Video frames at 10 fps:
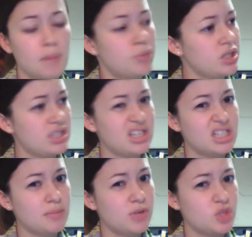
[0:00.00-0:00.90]
Puts
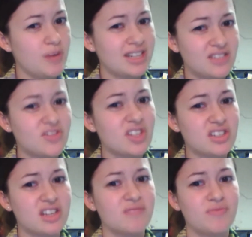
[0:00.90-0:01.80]
things in perspective,
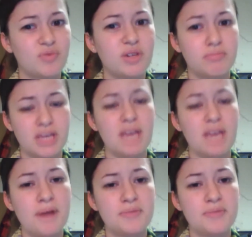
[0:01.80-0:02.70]
doesn't it? When
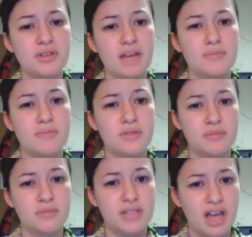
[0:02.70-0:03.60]
K-pop celebs
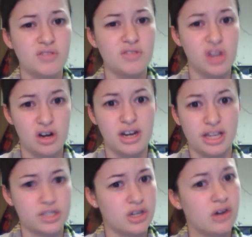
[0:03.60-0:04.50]
themselves are
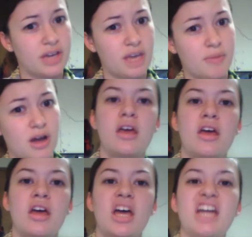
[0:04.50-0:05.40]
against Allkpop.
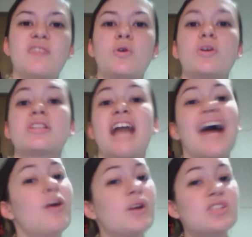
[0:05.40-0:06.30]
And of course,
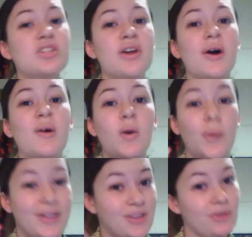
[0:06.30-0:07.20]
I want to know
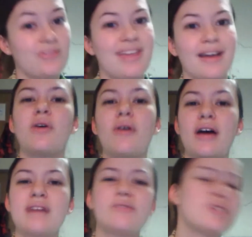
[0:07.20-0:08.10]
what you think.
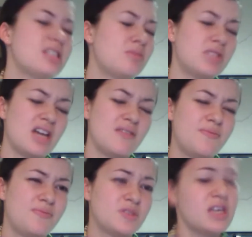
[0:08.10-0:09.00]
Everyone seems to have
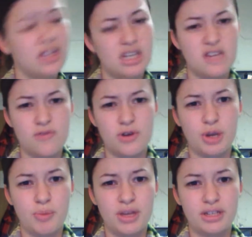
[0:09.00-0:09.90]
slightly
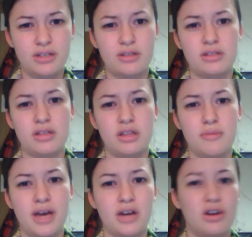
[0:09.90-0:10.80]
differing opinions on the
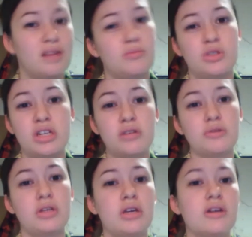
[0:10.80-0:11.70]
matter, and I'm
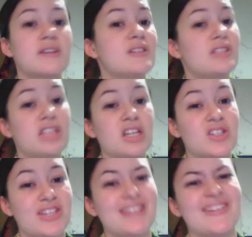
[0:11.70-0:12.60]
genuinely curious to see your
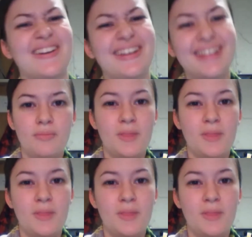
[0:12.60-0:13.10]
stance on it.